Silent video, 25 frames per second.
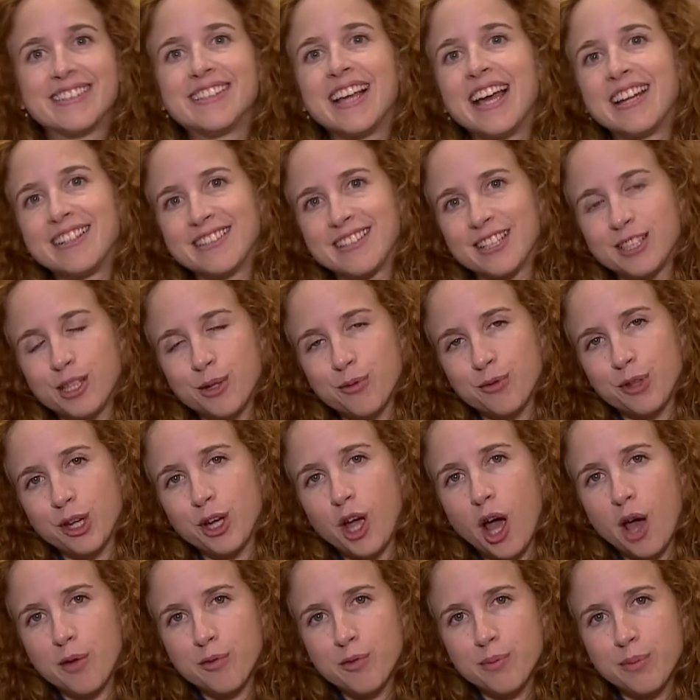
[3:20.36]
sense as if the
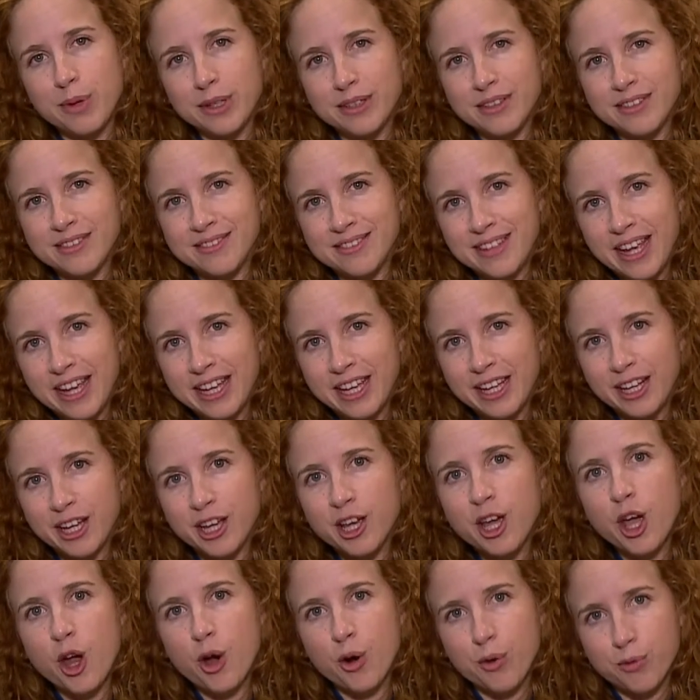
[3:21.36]
government is taking
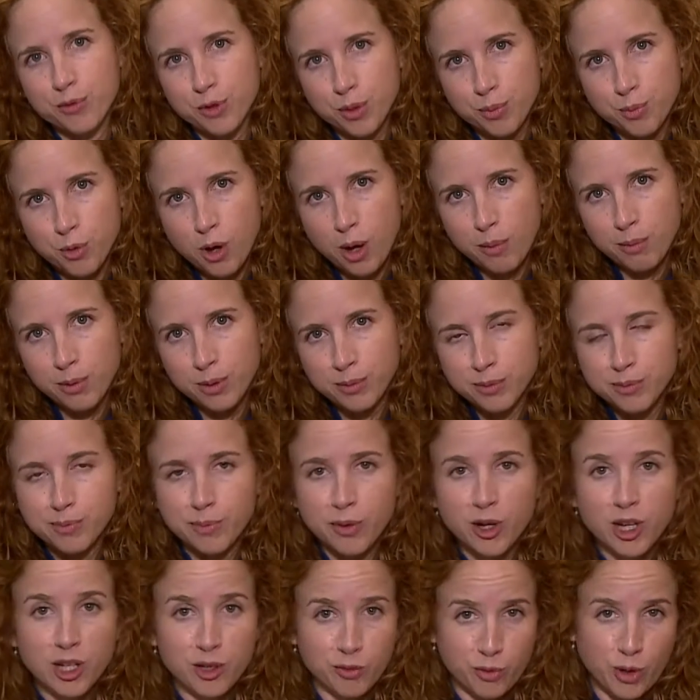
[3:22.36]
care of the problems,
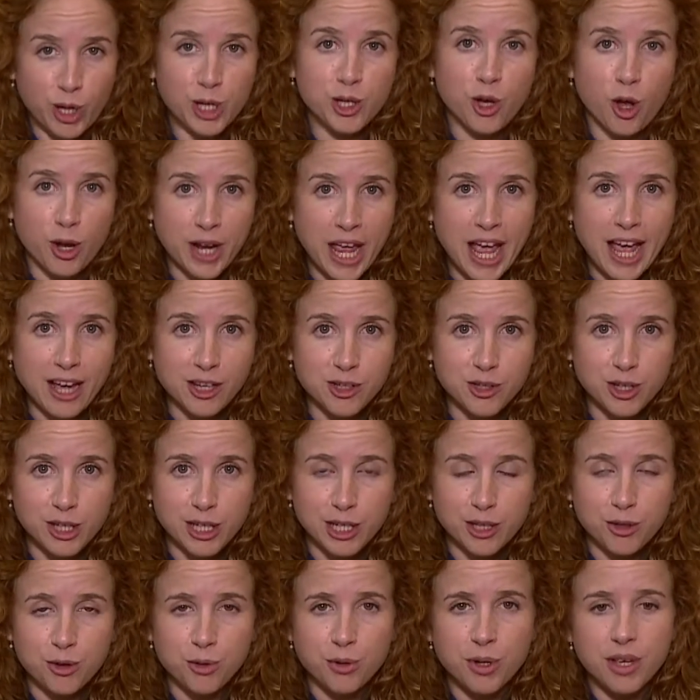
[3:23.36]
but while not
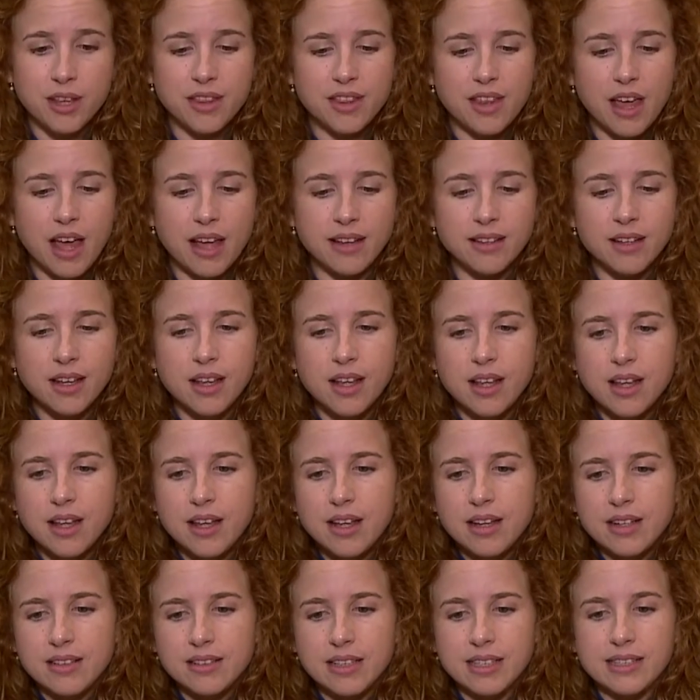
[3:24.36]
actually doing that.
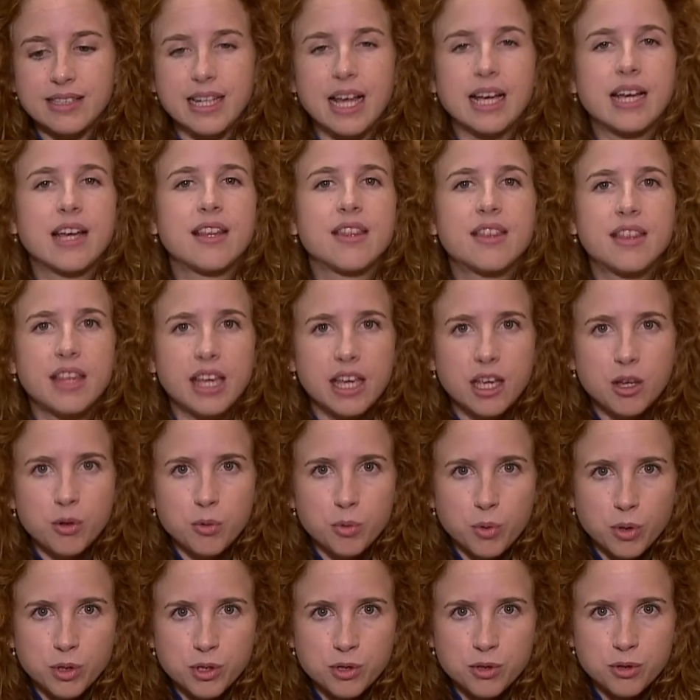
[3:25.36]
The second
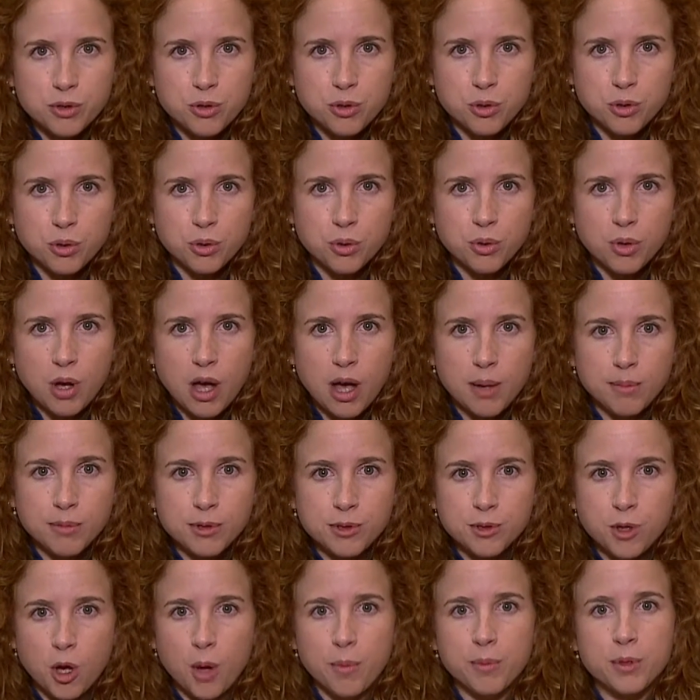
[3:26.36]
thing was to
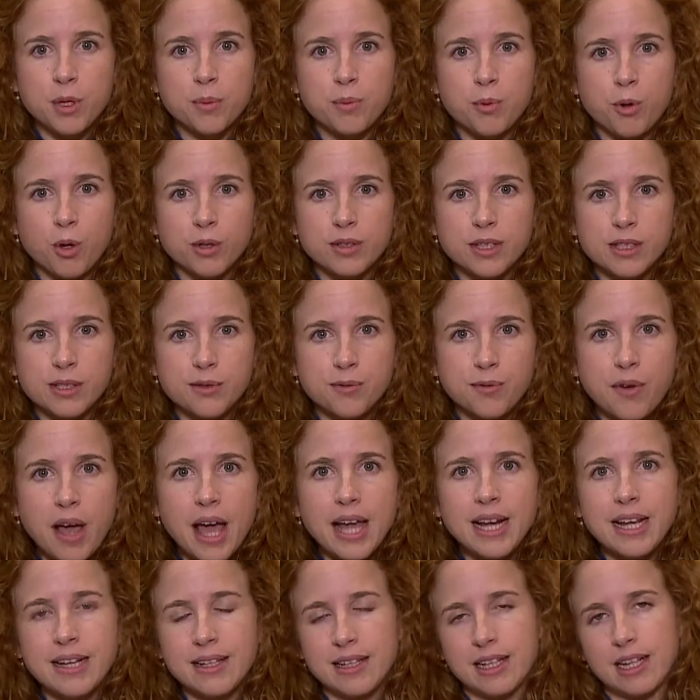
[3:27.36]
stop the protest
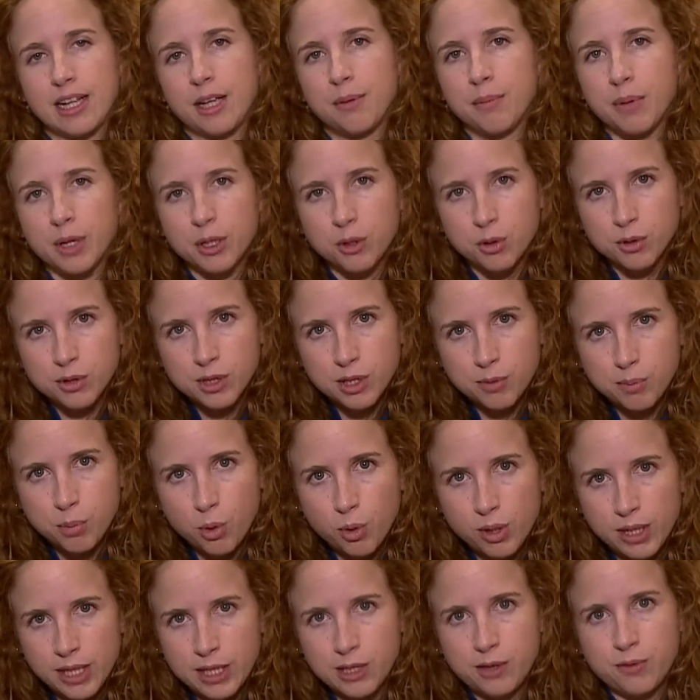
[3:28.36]
violently by using
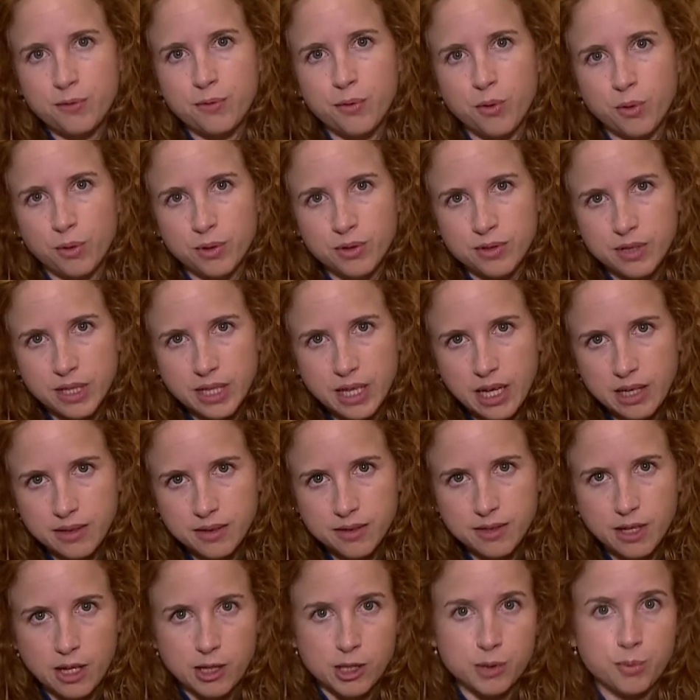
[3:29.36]
police force
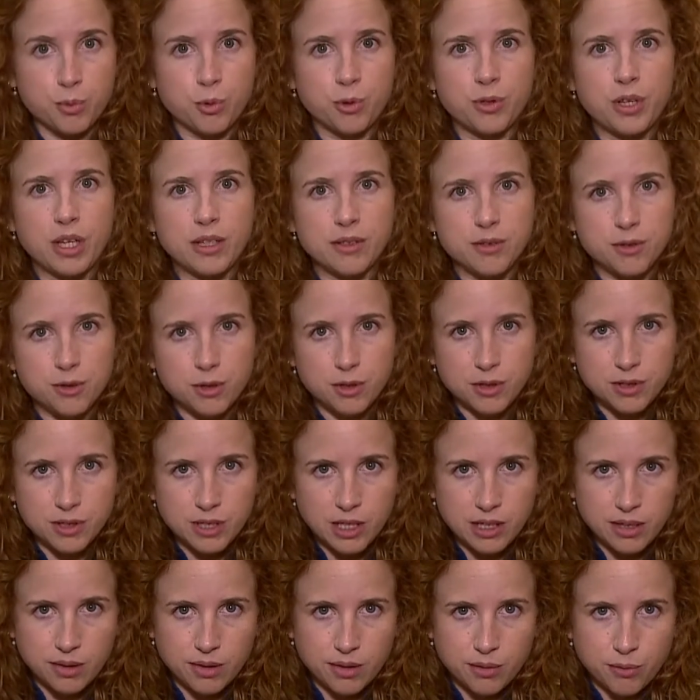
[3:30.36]
against us protesters
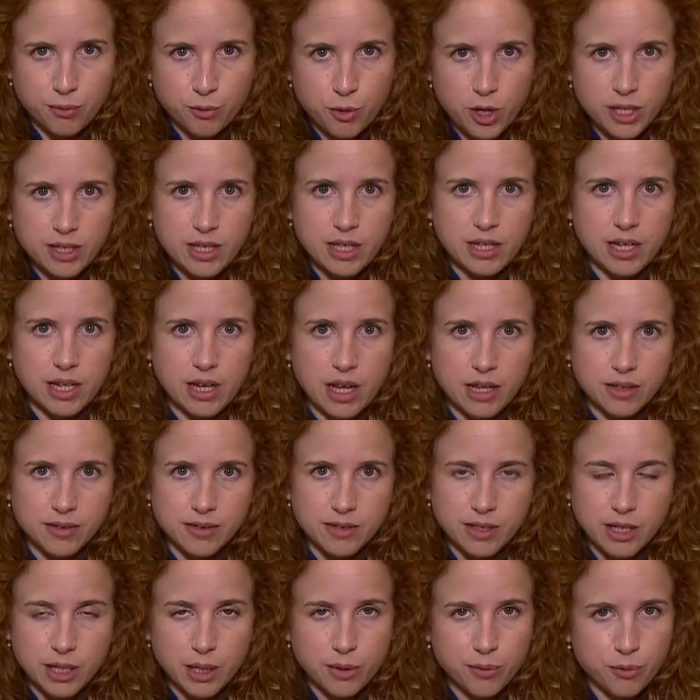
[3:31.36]
and threatening us
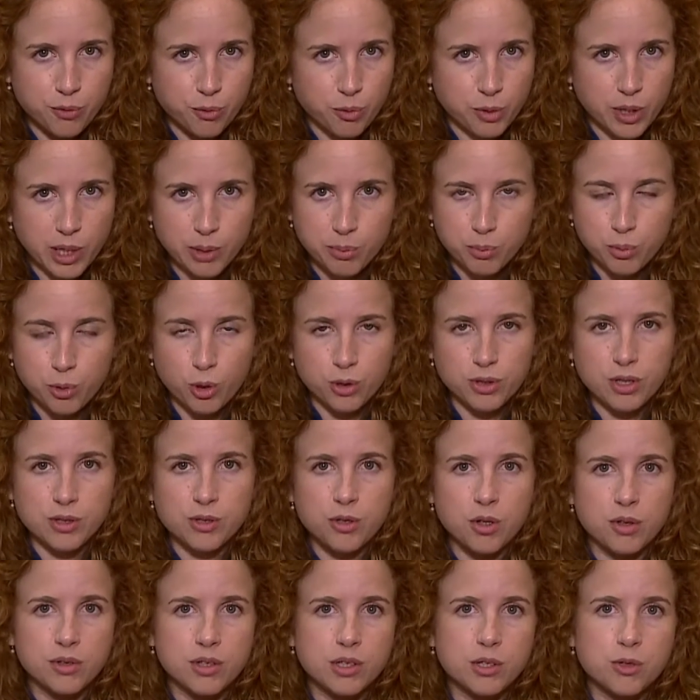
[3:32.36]
that if we
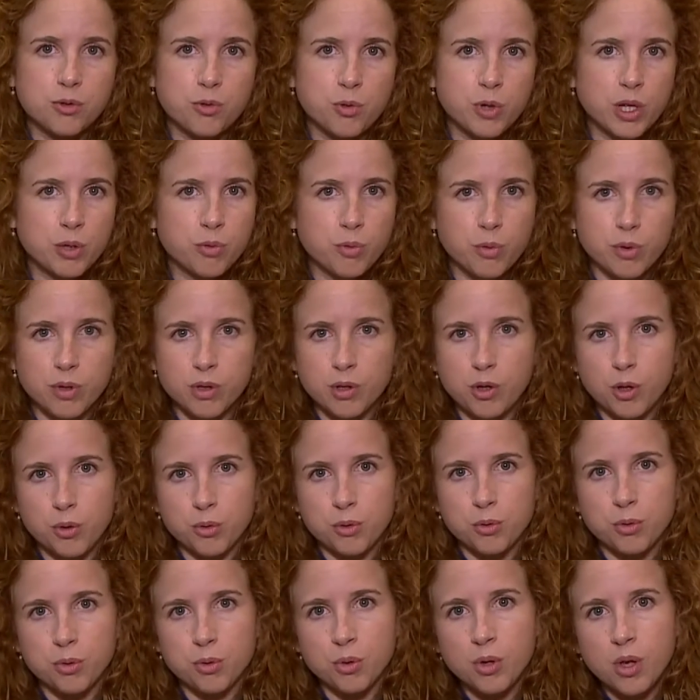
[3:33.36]
protest on the street,
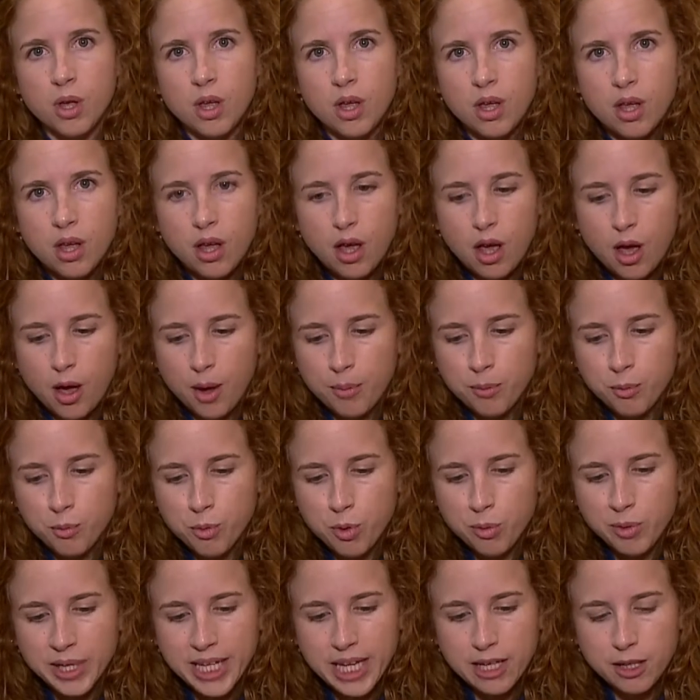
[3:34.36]

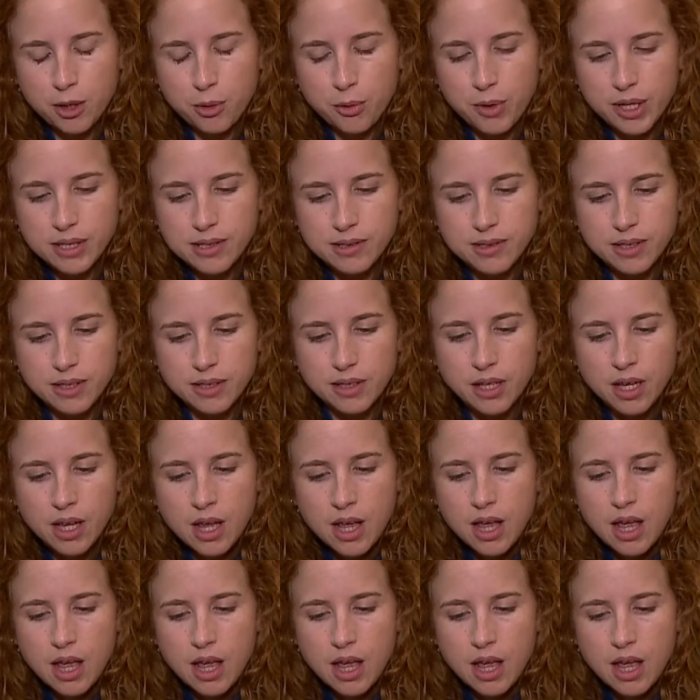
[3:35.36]
we will get arrested.